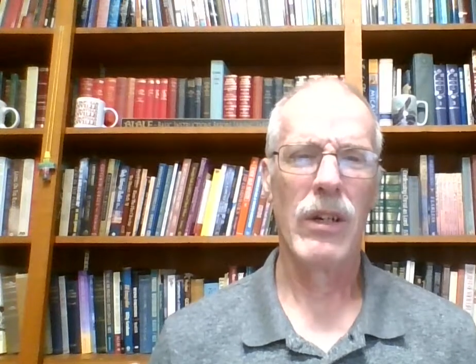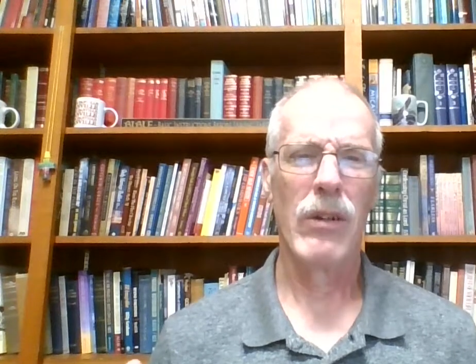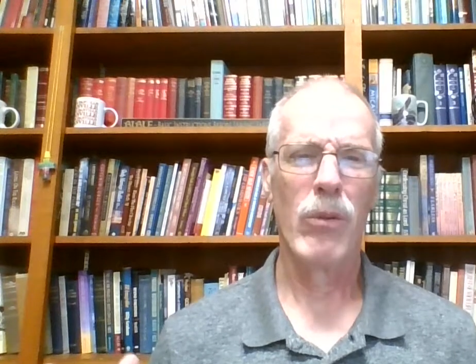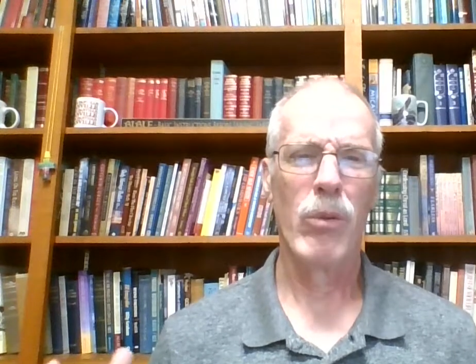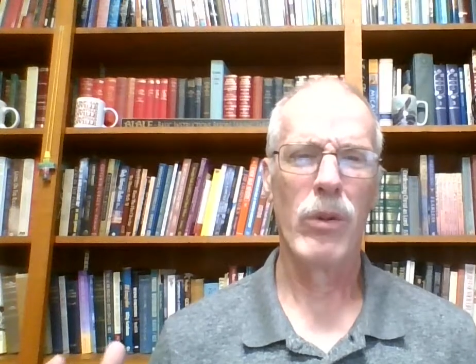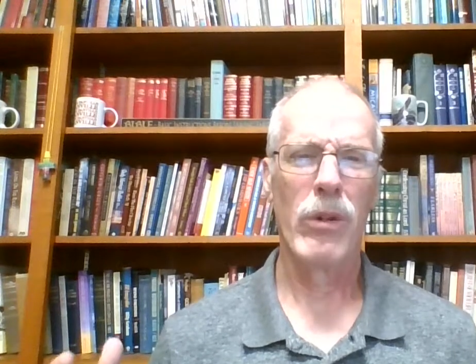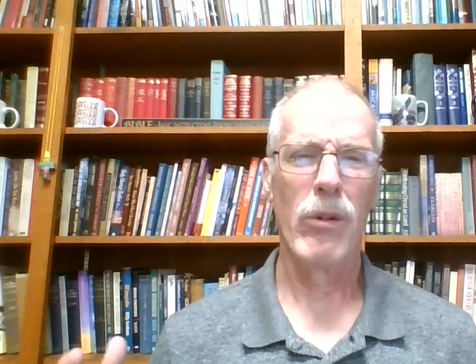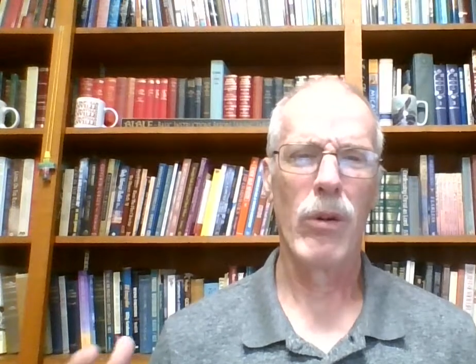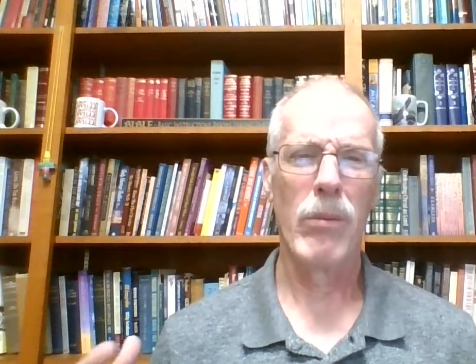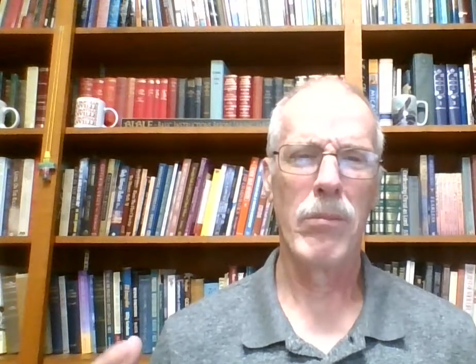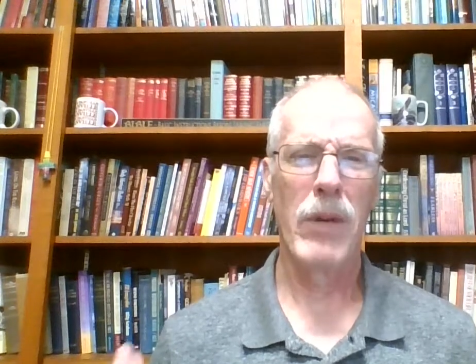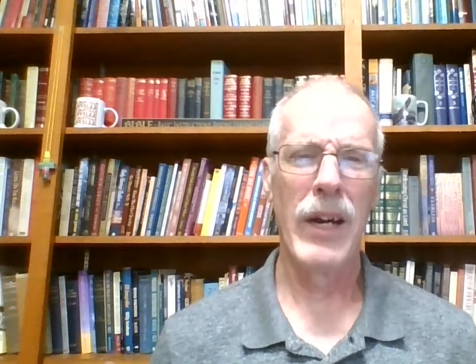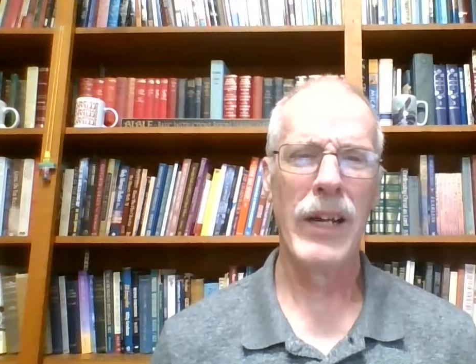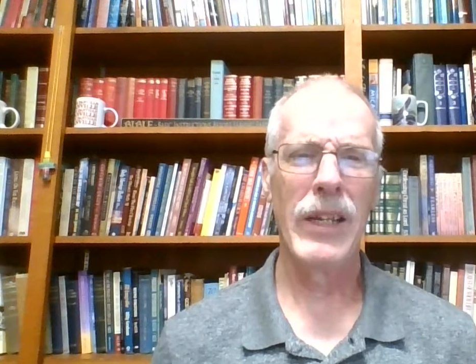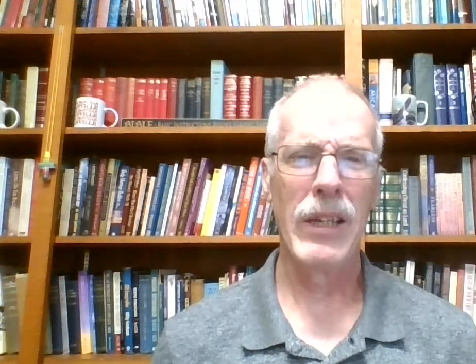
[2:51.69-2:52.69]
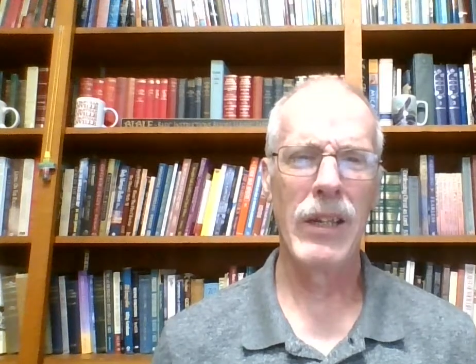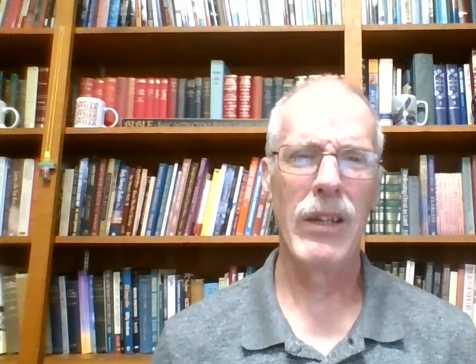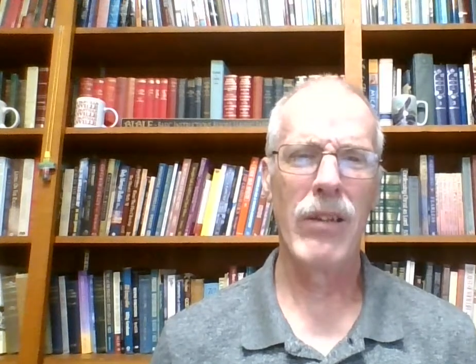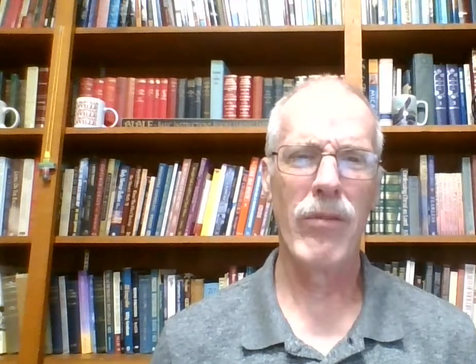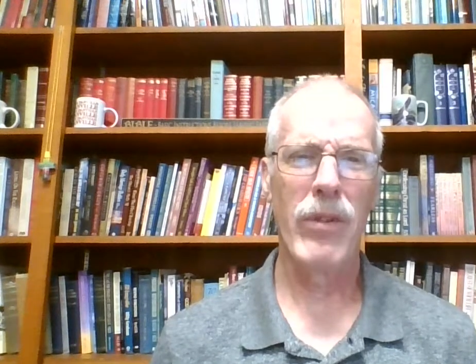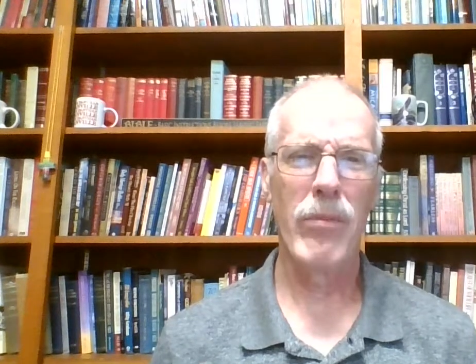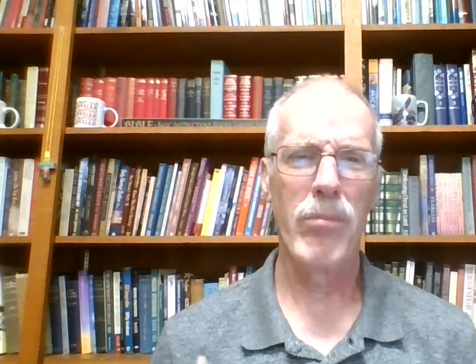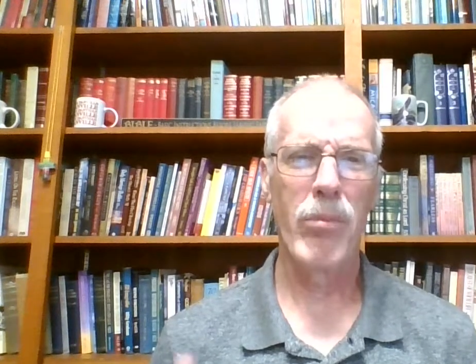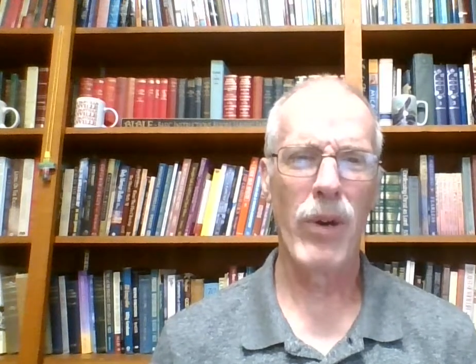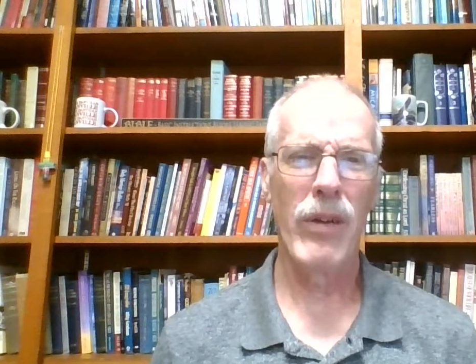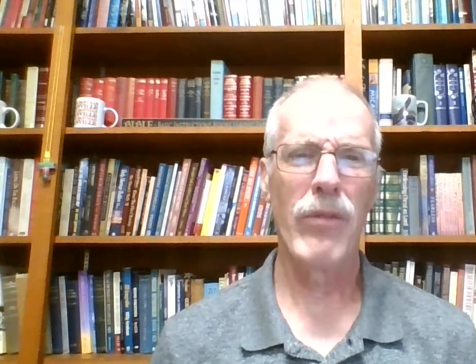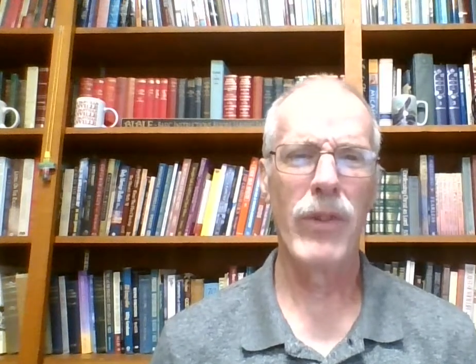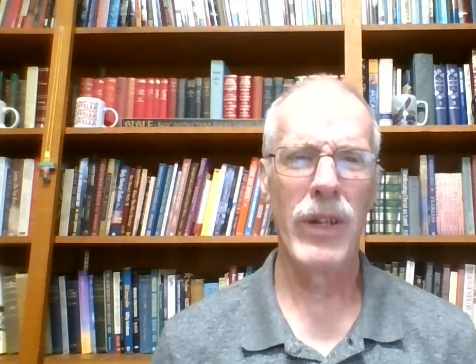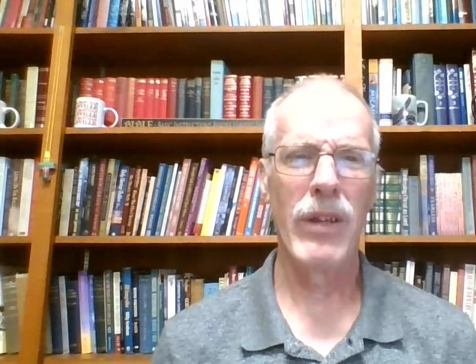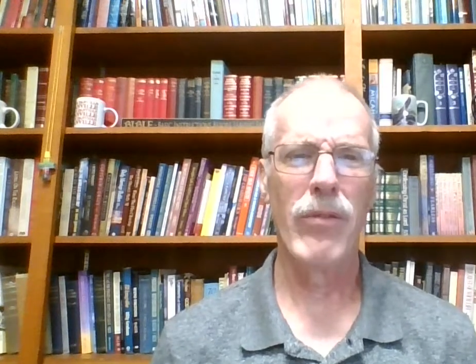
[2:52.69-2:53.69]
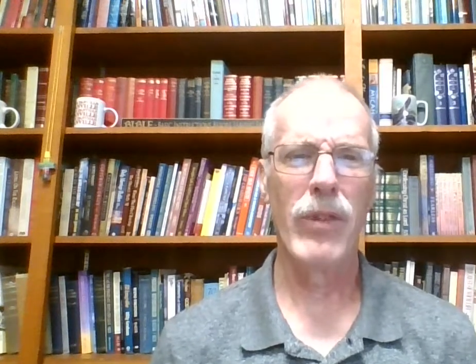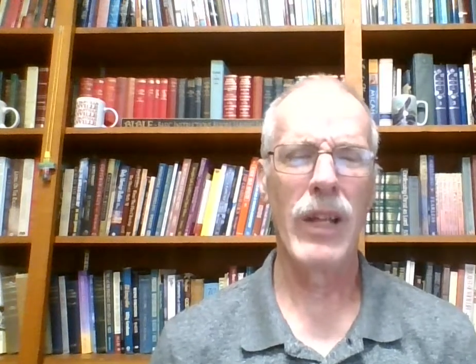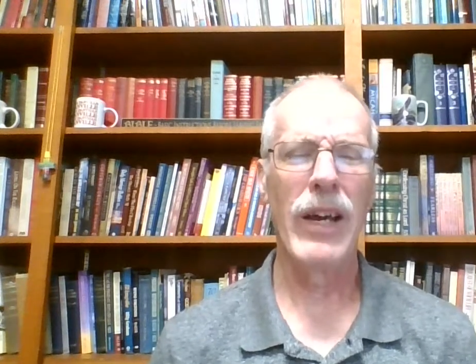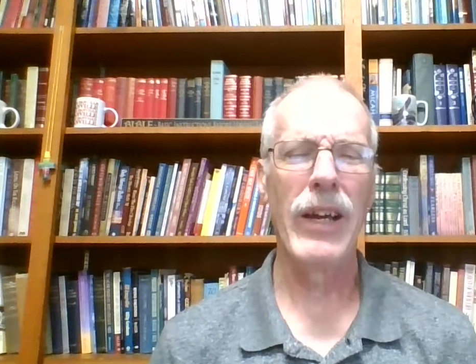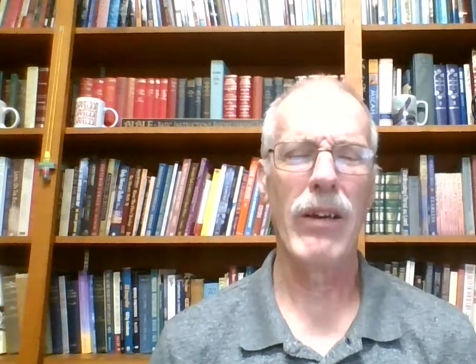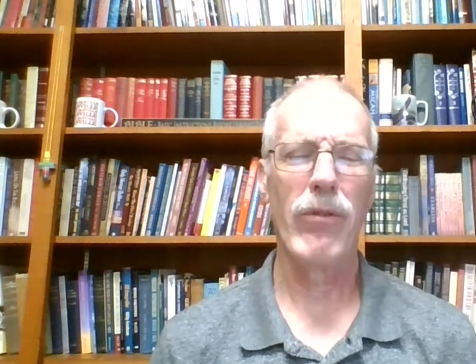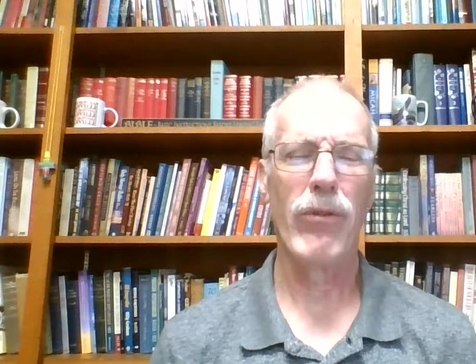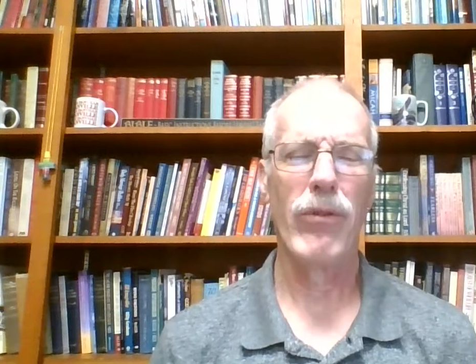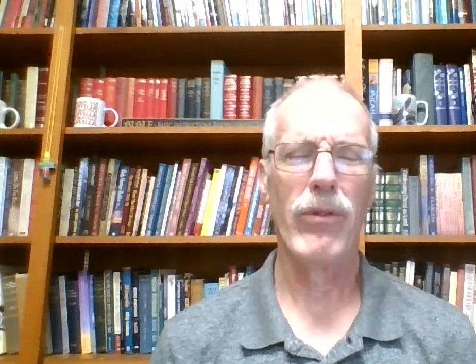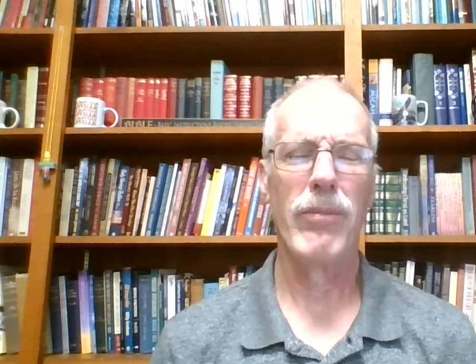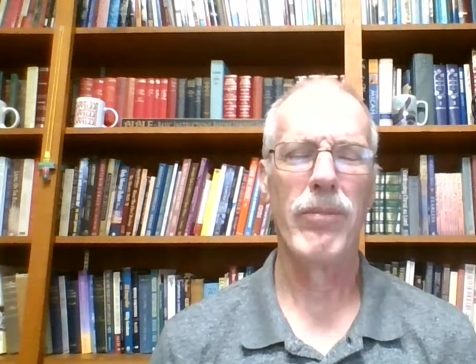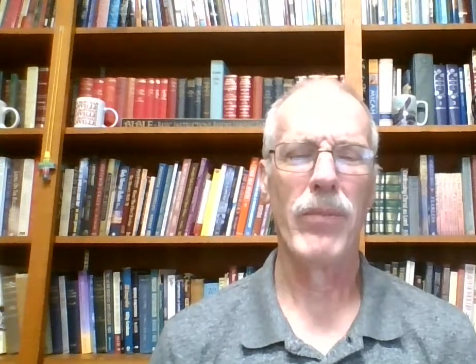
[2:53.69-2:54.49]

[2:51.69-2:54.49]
we're reminded of the brevity of life,